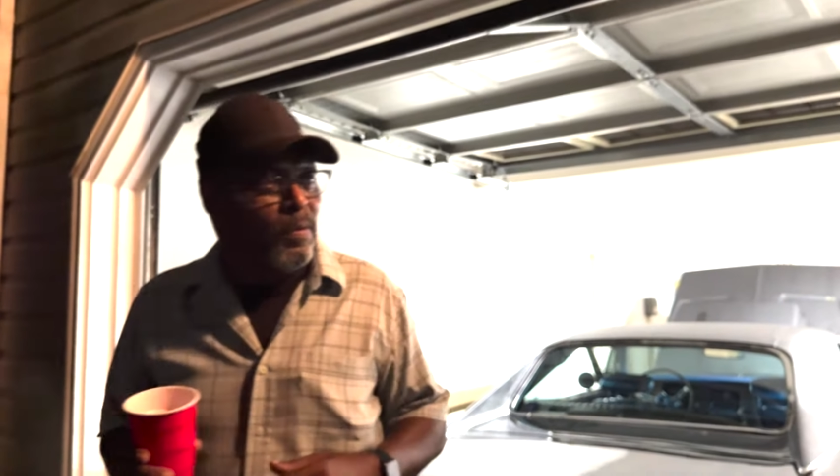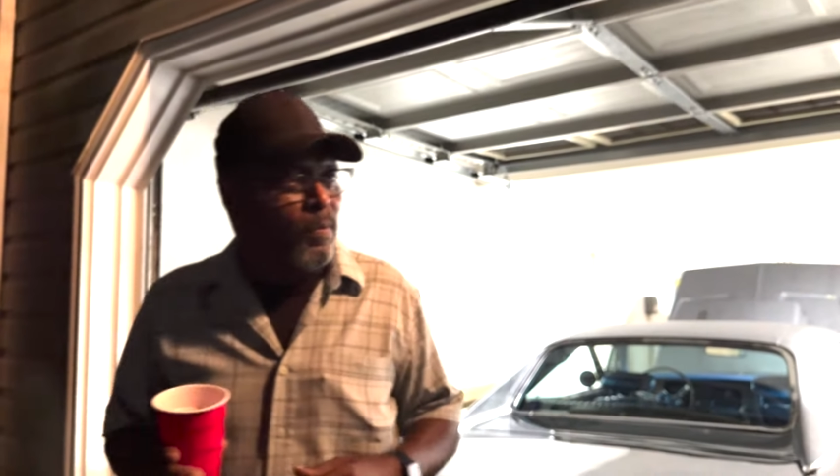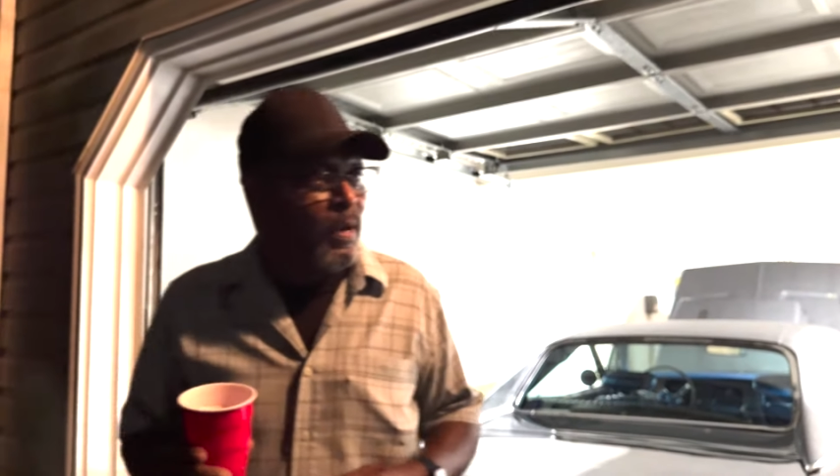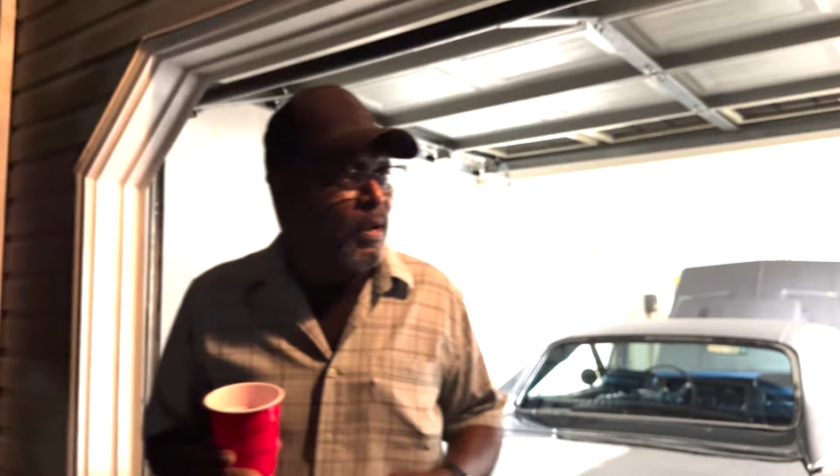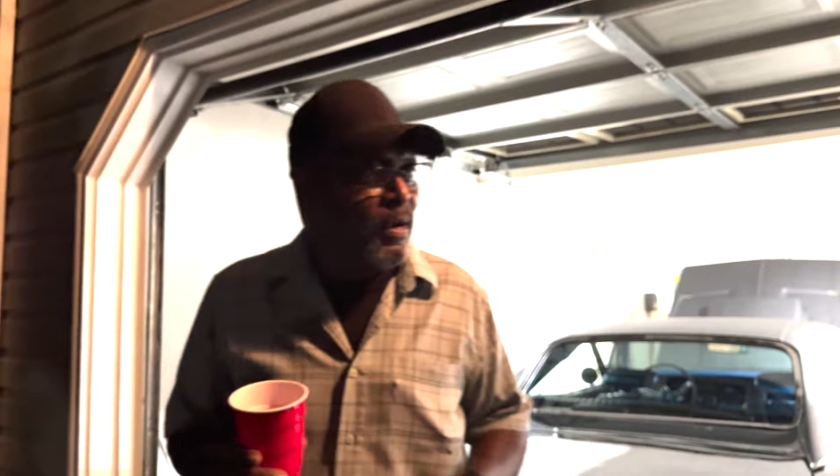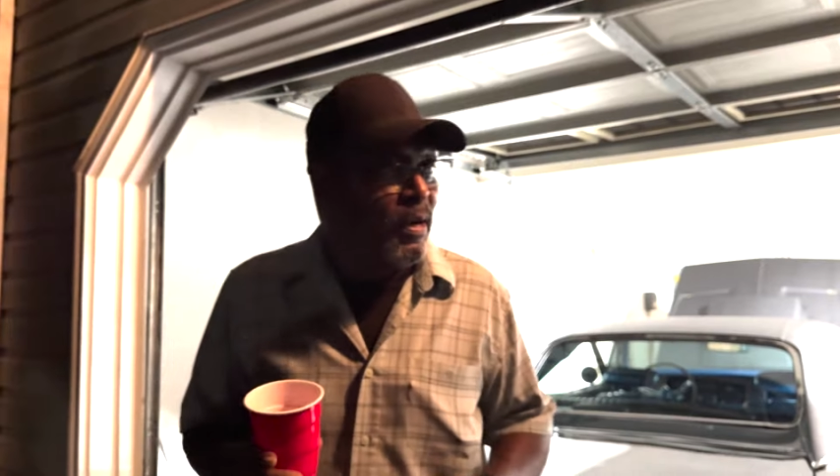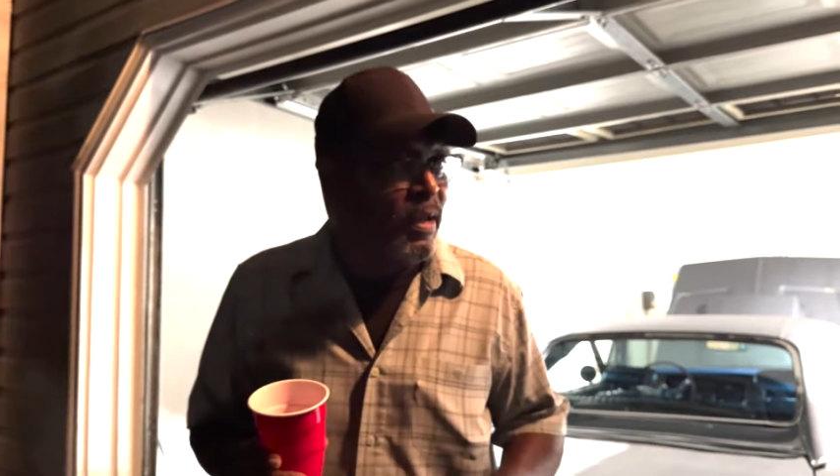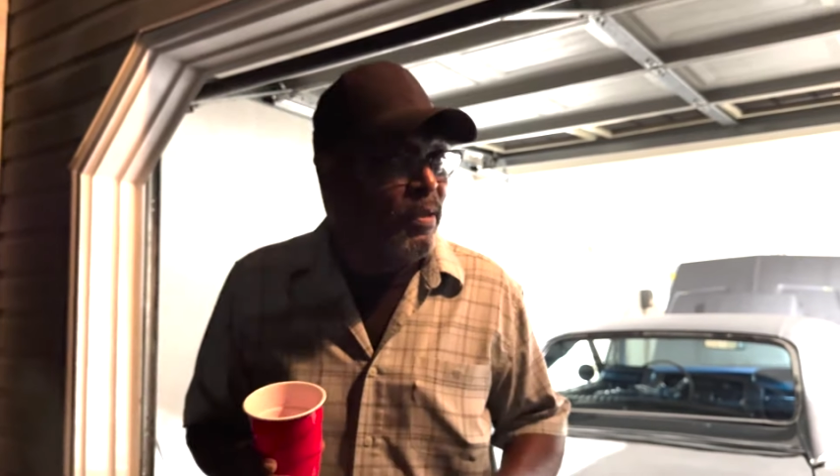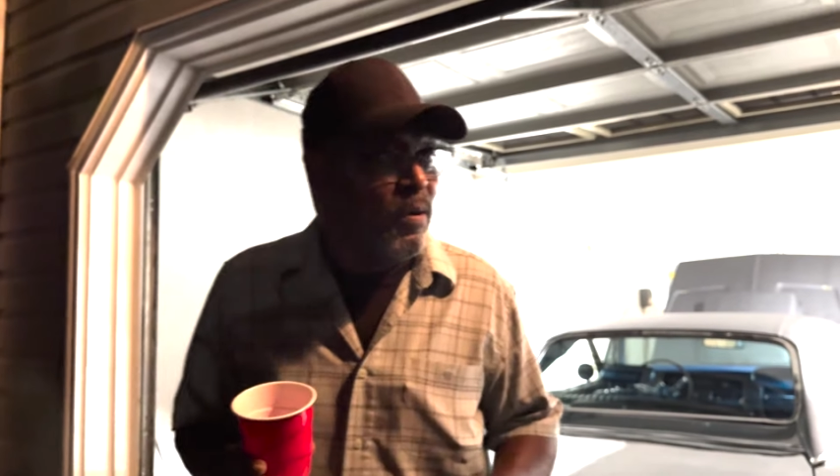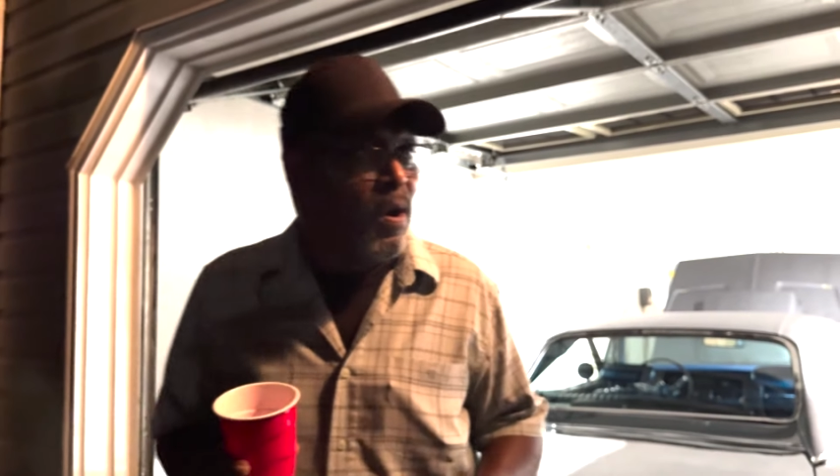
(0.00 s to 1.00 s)
went under there.
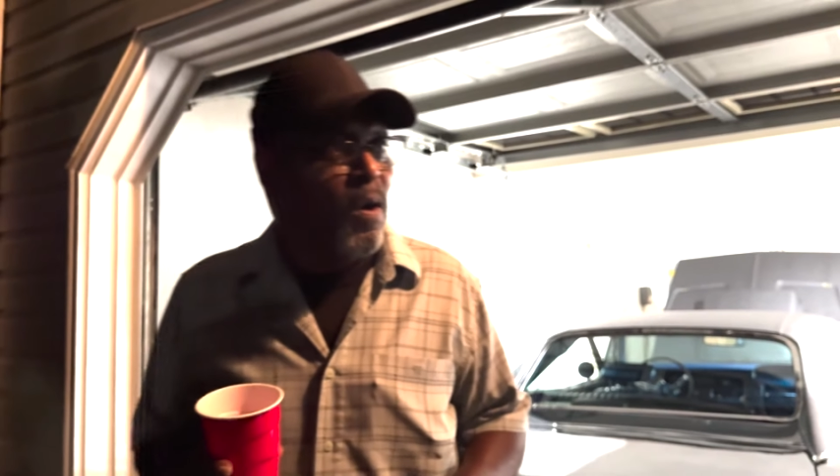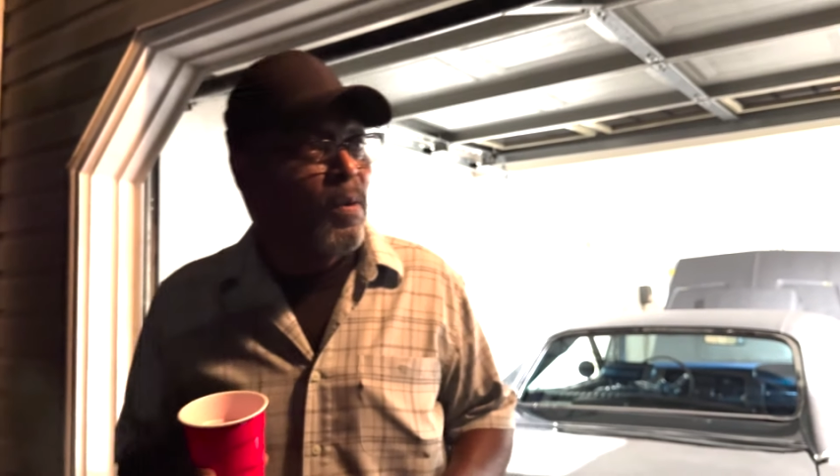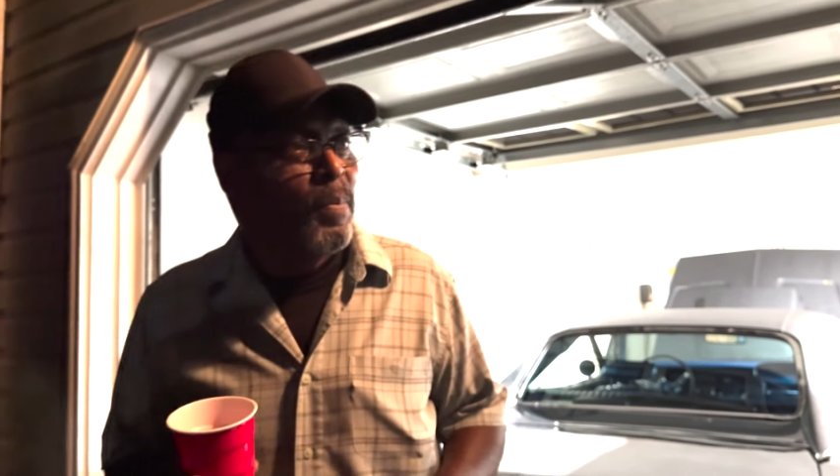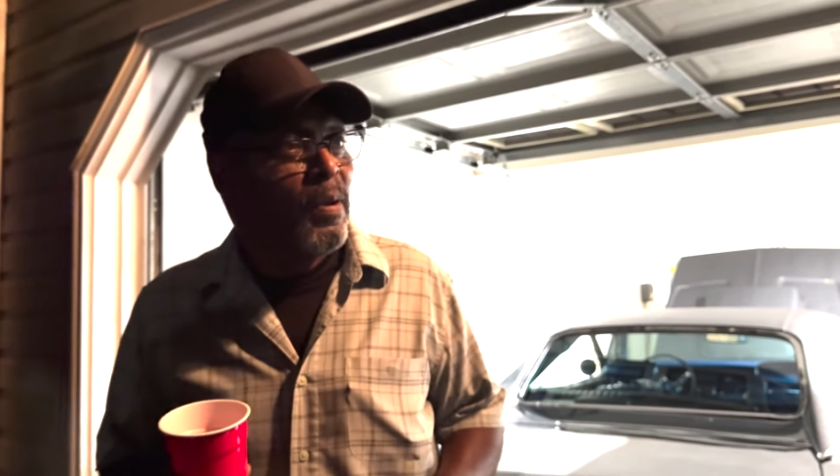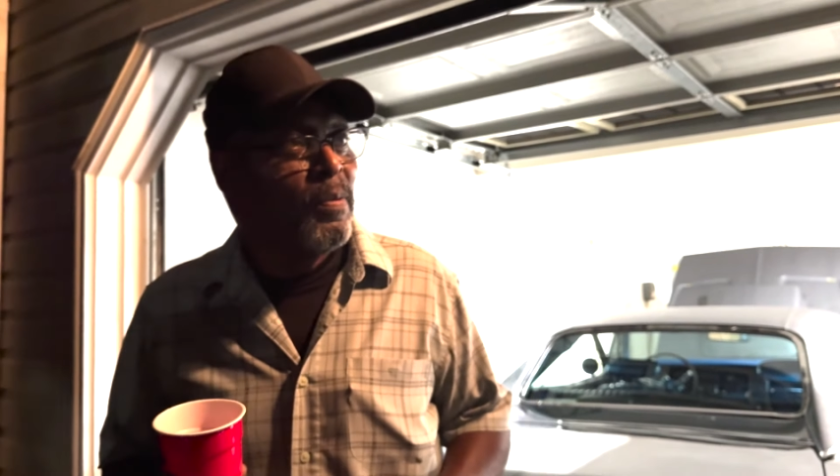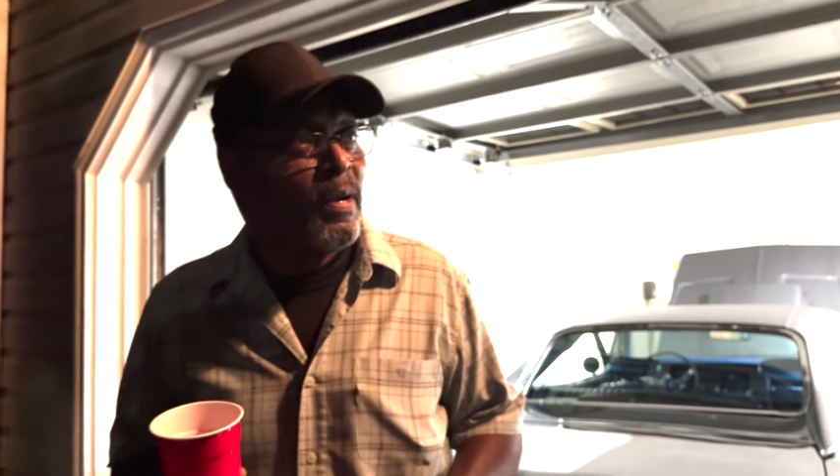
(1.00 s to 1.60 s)
You called the people